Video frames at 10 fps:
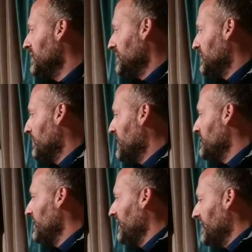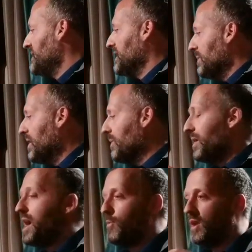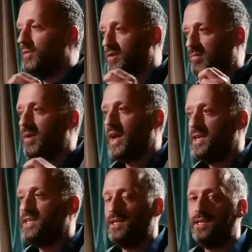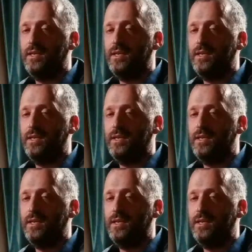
So by doing this at the moment, I will have created